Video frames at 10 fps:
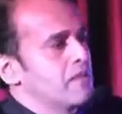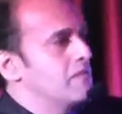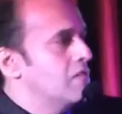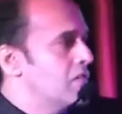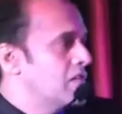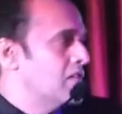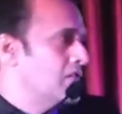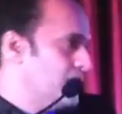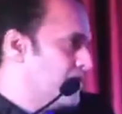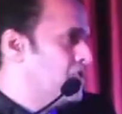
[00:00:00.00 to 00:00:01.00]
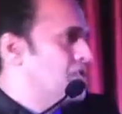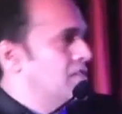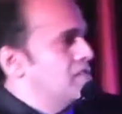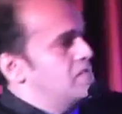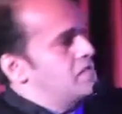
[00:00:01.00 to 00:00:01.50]
we have got a lot of
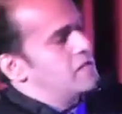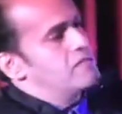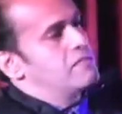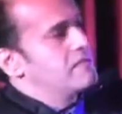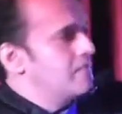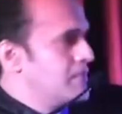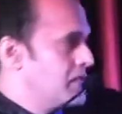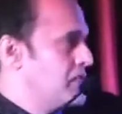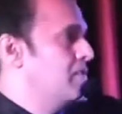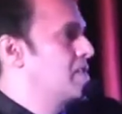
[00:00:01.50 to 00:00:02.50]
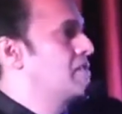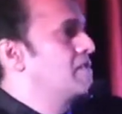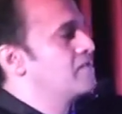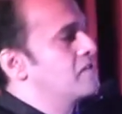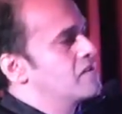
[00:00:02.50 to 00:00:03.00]
donors, a lot of business houses have
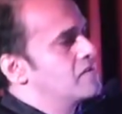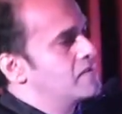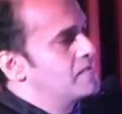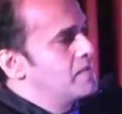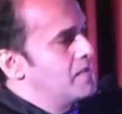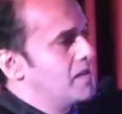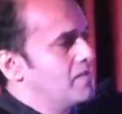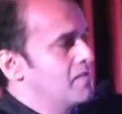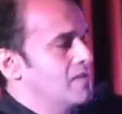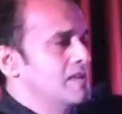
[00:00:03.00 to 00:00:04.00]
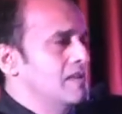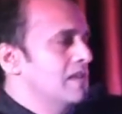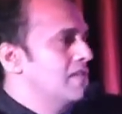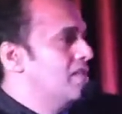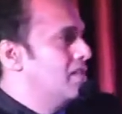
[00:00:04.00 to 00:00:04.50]
come forward. People have
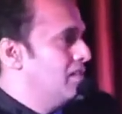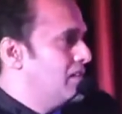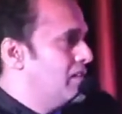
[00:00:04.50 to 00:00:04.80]
given